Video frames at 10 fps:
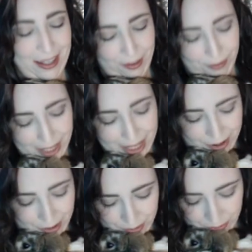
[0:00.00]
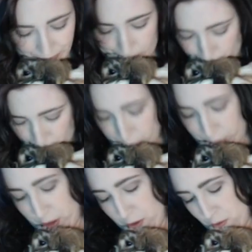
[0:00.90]
this video
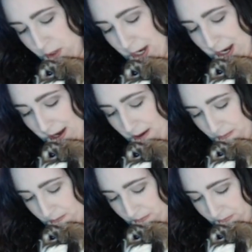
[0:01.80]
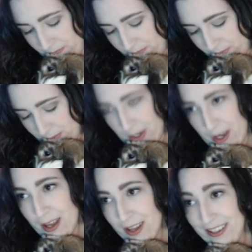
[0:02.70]
is that okay
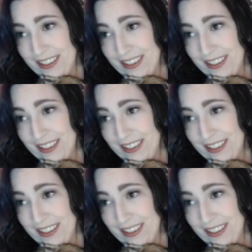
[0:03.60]
yeah?